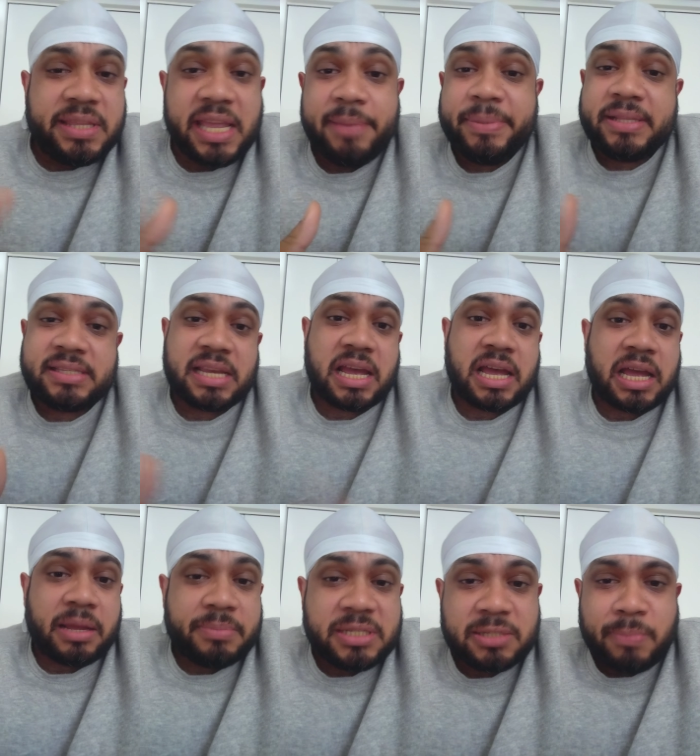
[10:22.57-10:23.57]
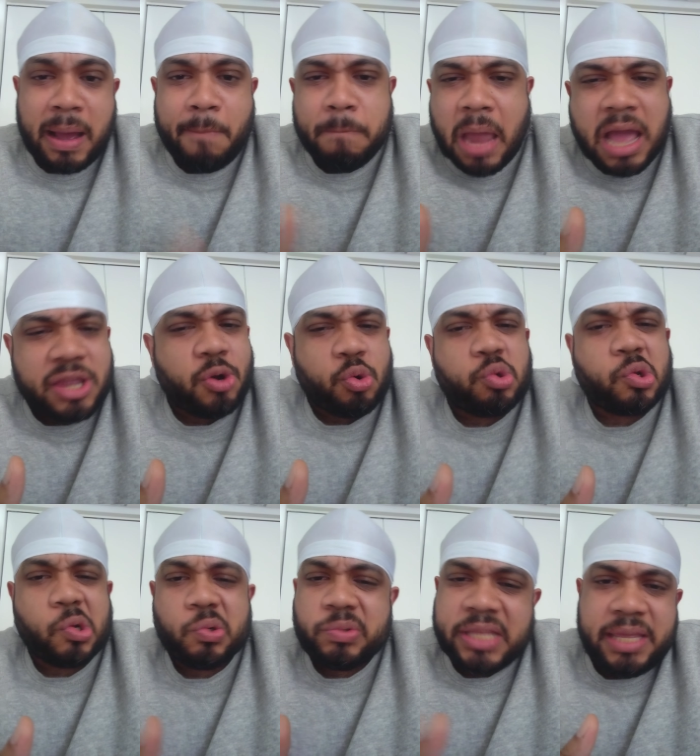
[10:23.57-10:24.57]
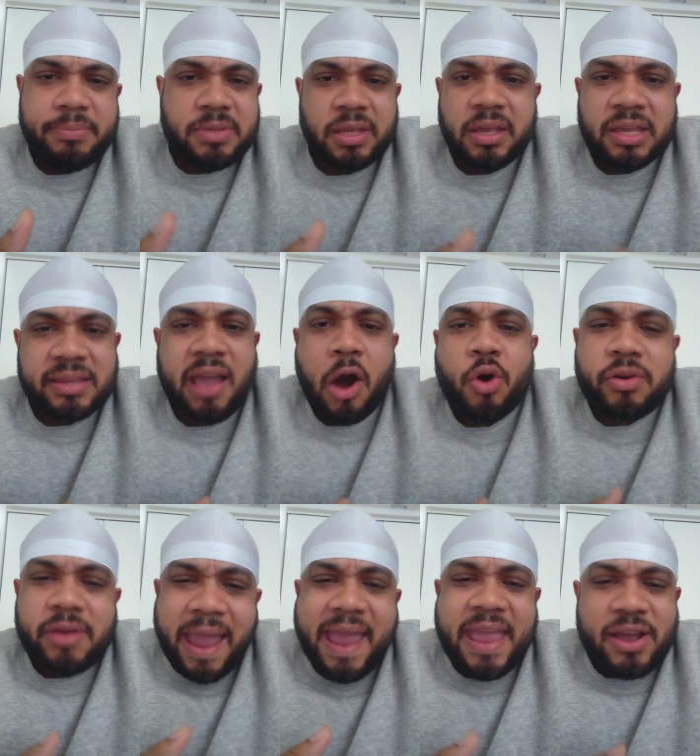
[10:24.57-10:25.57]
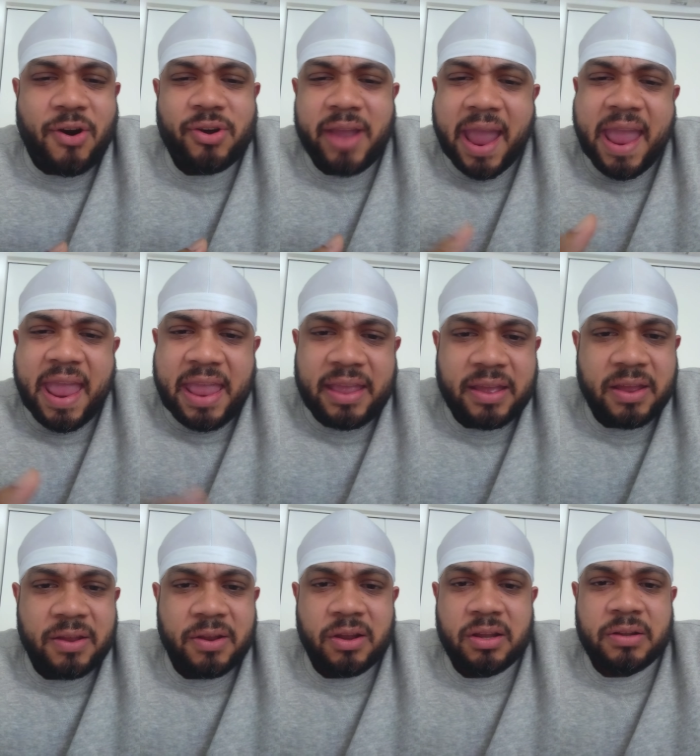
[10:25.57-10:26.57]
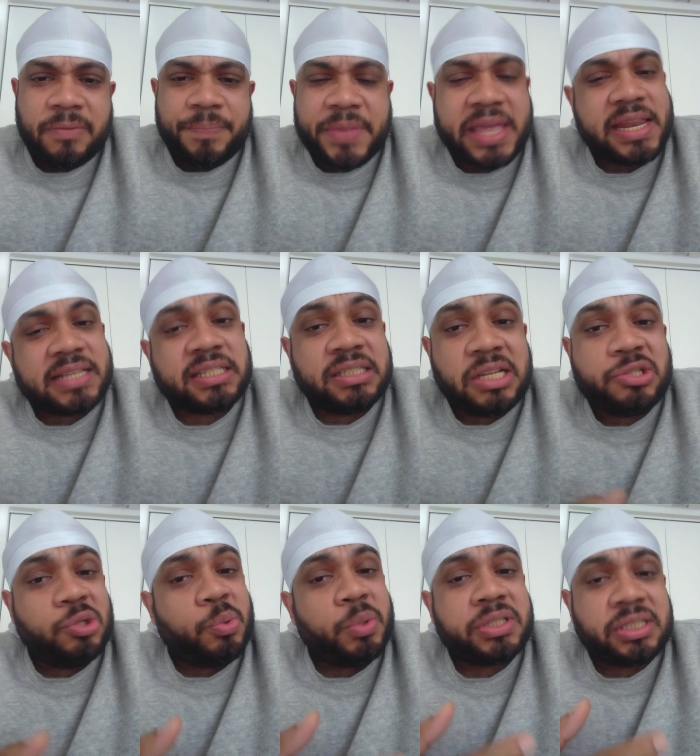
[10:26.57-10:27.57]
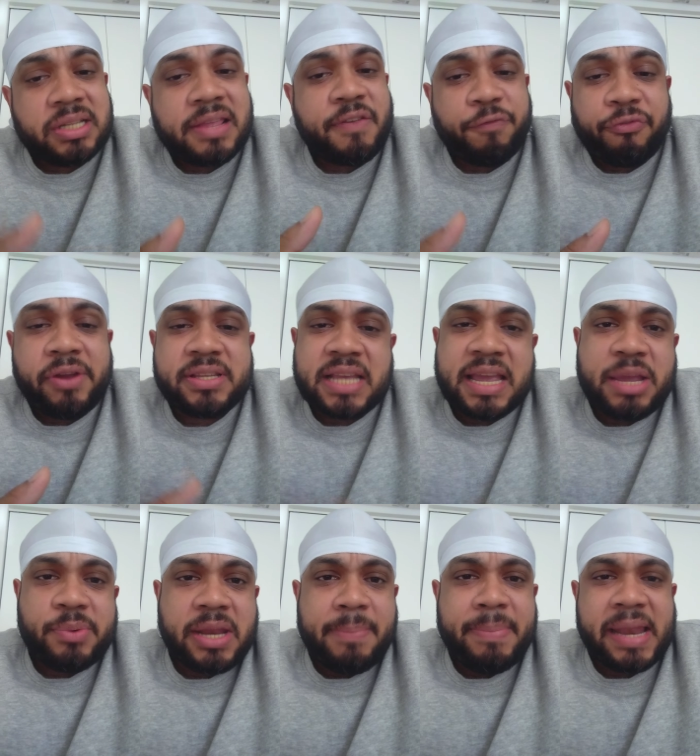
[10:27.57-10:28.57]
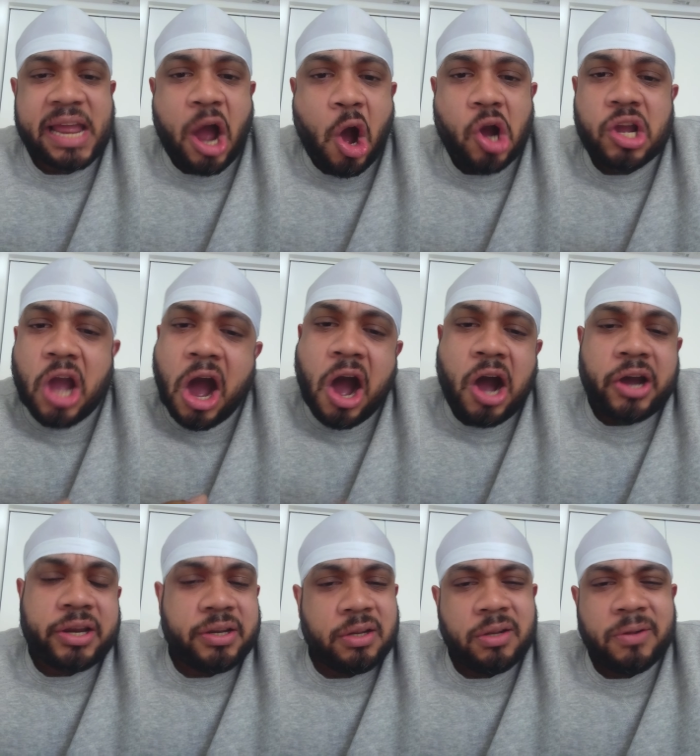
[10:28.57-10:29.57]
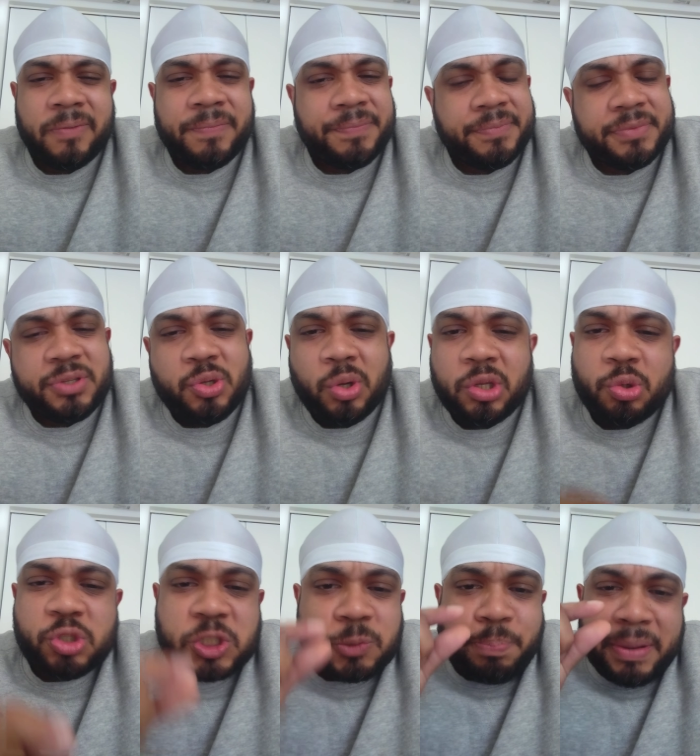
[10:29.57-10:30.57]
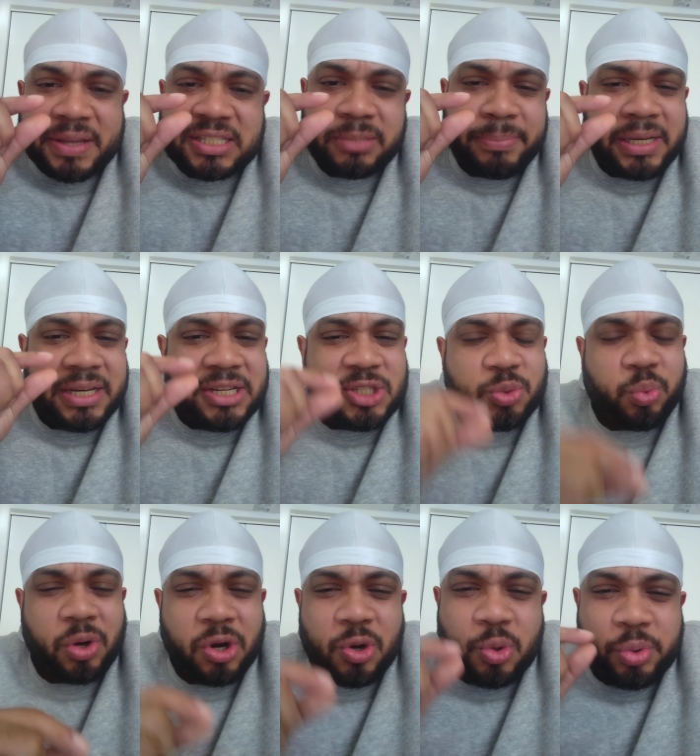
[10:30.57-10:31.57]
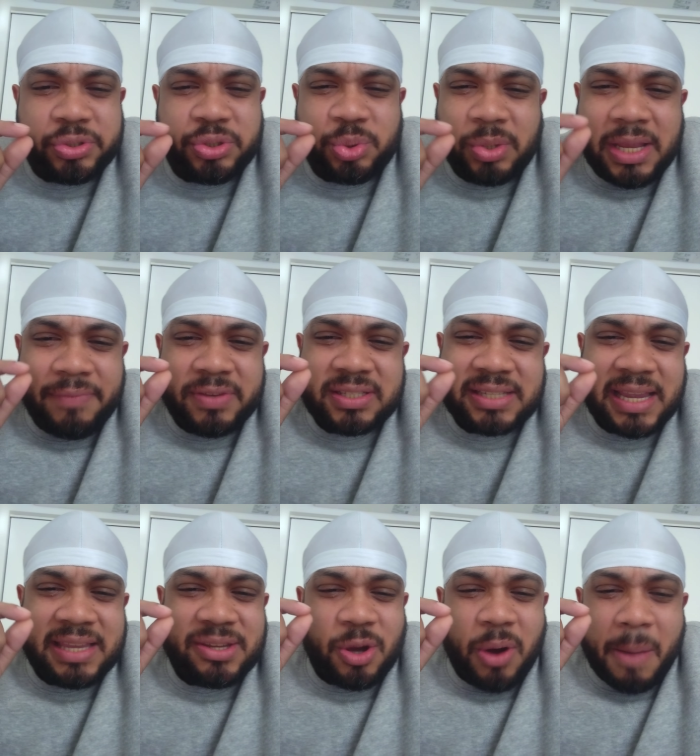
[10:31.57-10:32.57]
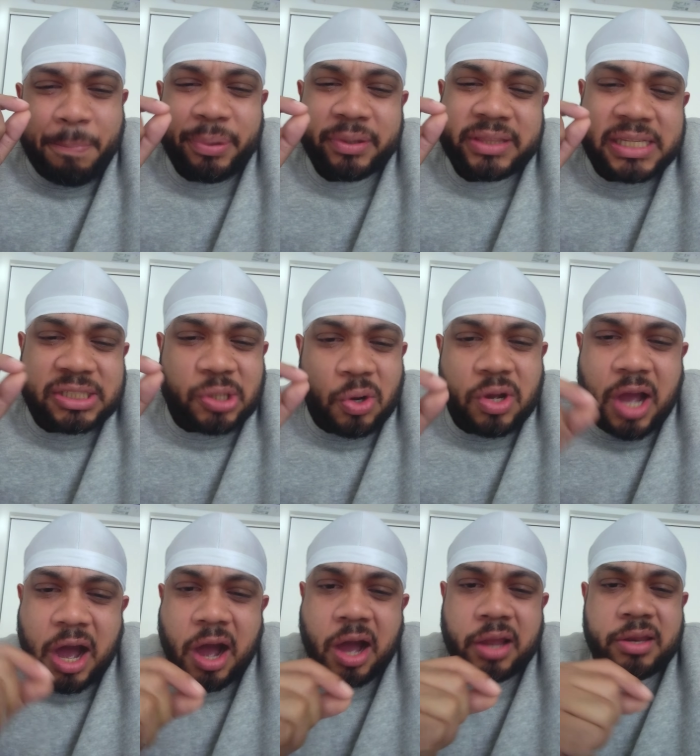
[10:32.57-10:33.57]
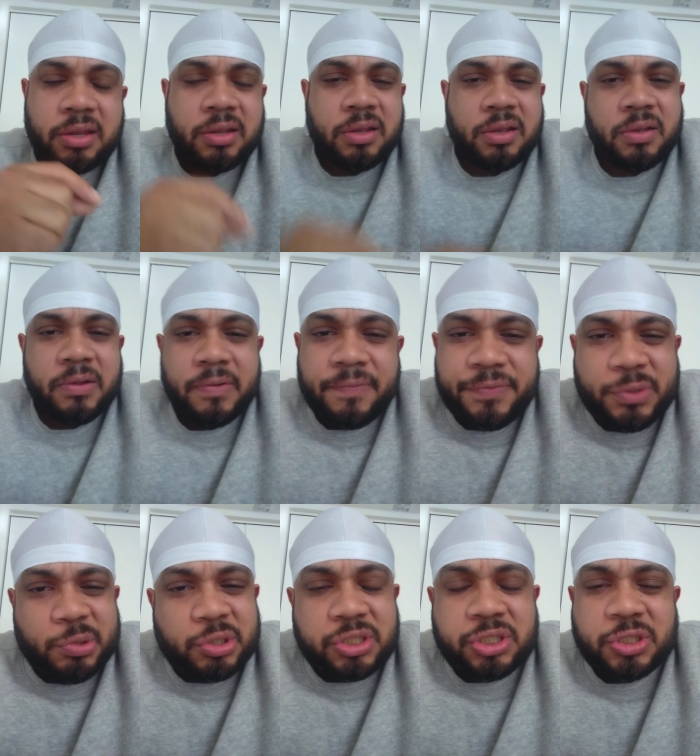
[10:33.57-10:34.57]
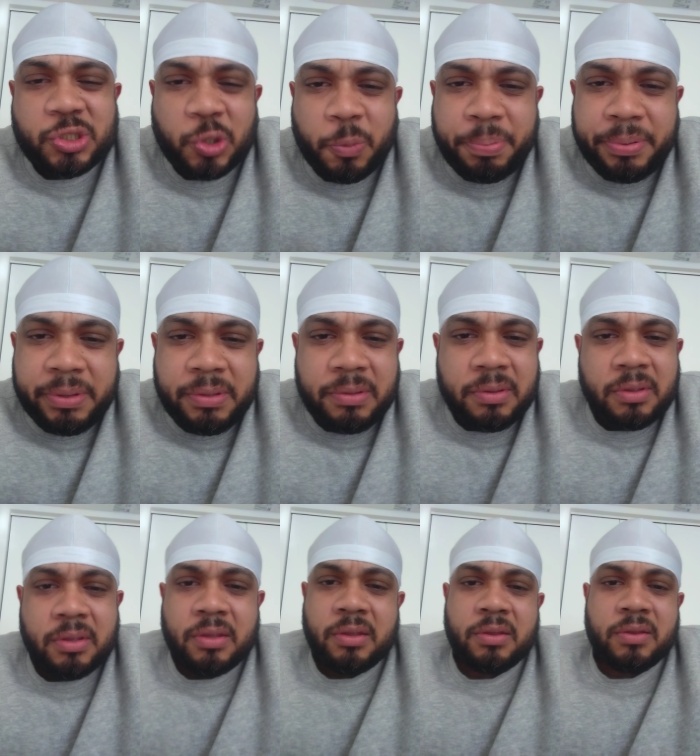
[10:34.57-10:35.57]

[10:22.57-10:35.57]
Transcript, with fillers: Demon time. This is my block. Yo, yo, on gang, on gang. And that's another, you know what's another phrase I hear when they be like, on guard. You a little specimen in this world. Who was you to even say, yo, I put this on God? You stupid.